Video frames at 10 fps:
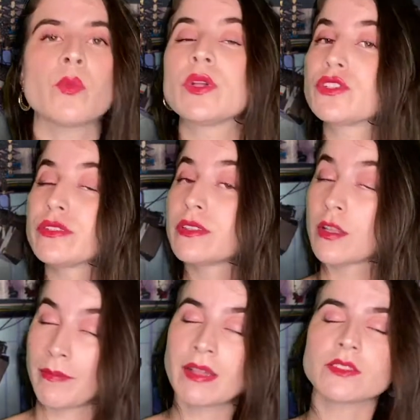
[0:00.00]
which is the
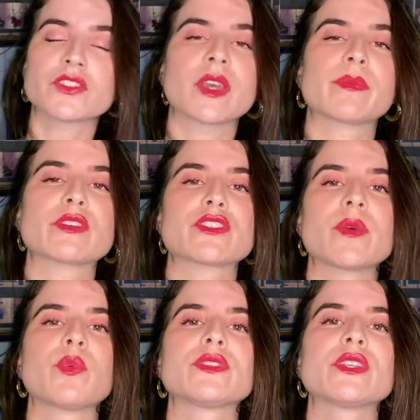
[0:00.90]
Le Mans
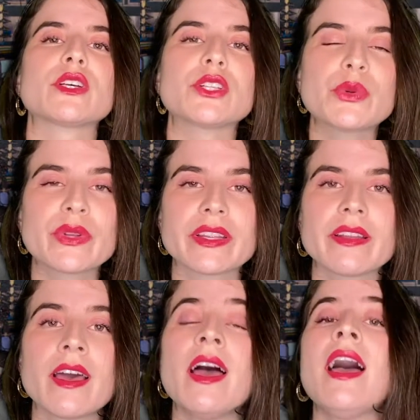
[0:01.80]
Championship, was
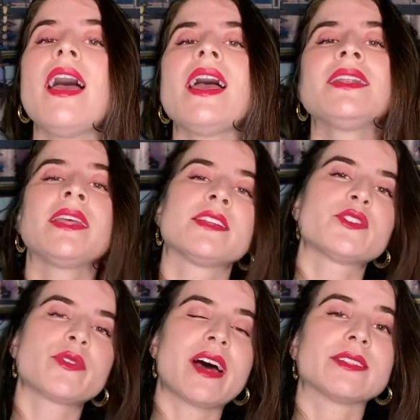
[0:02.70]
included, and in
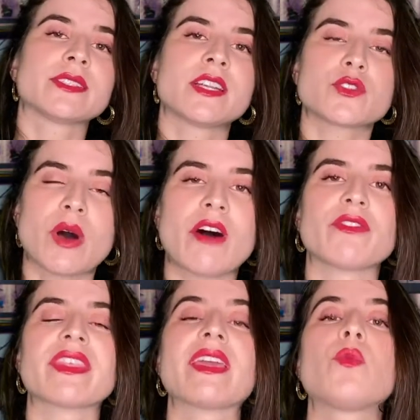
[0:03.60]
2012
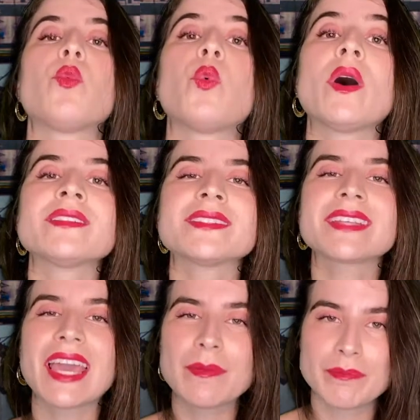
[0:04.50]
they once
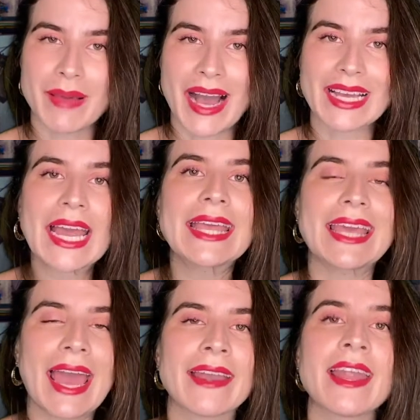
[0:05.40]
came back
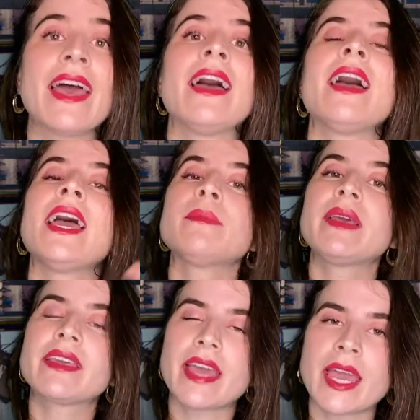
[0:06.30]
again and
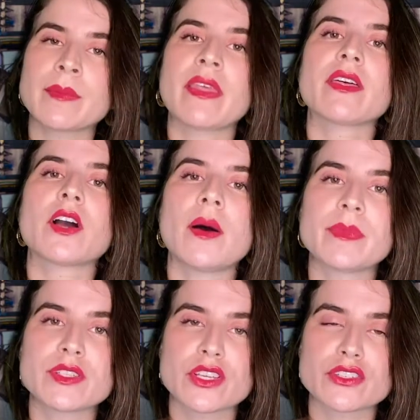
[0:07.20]
became the
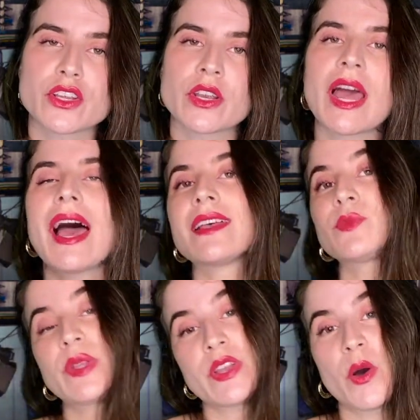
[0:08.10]
competition as
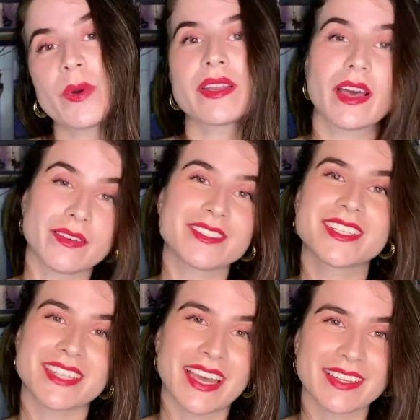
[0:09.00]
we know it of
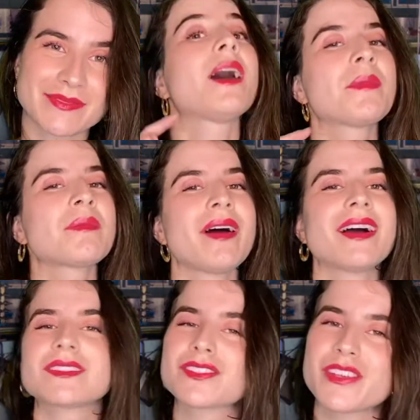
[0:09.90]
today, coming
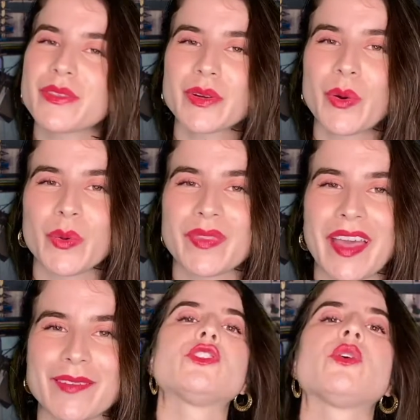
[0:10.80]
back to their old
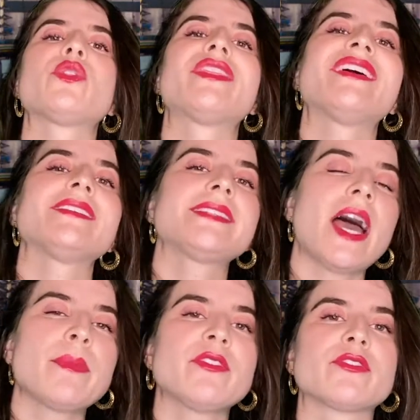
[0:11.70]
name. So this
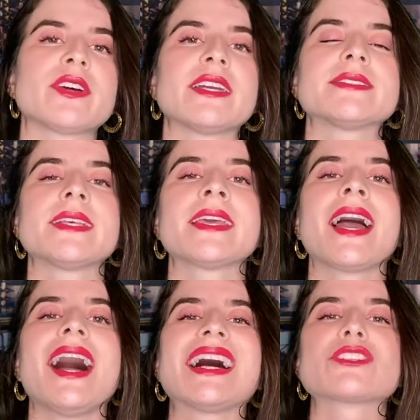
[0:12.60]
type of racing
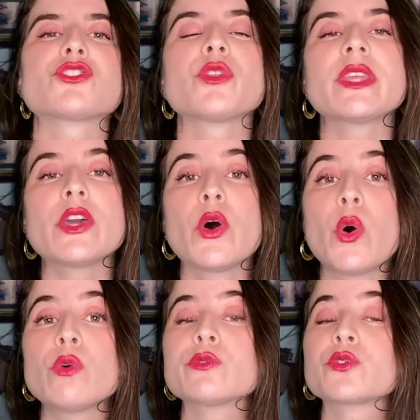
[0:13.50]
actually
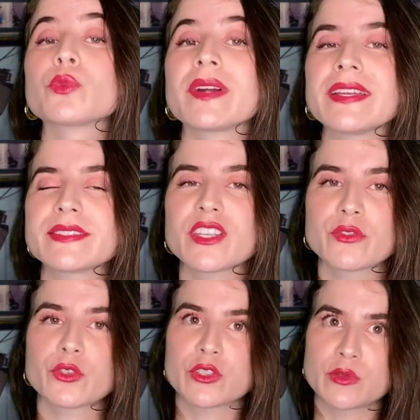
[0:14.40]
holds races
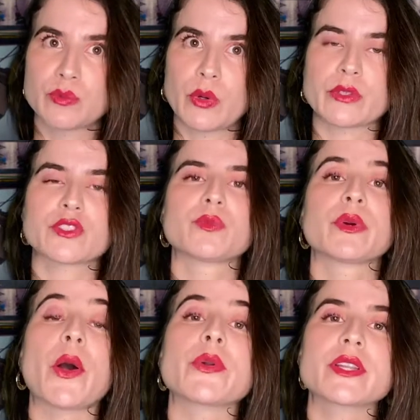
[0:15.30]
for sports
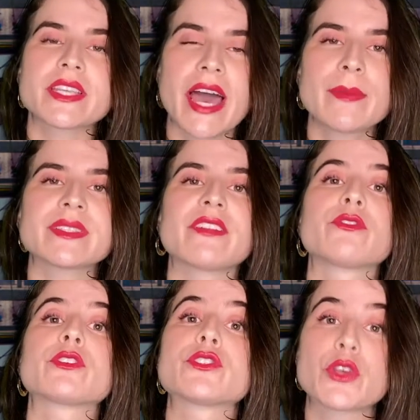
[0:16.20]
prototypes and
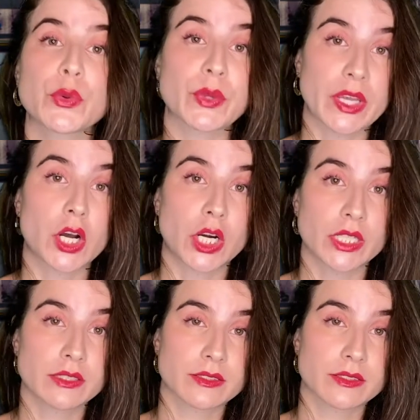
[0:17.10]
for touring cars.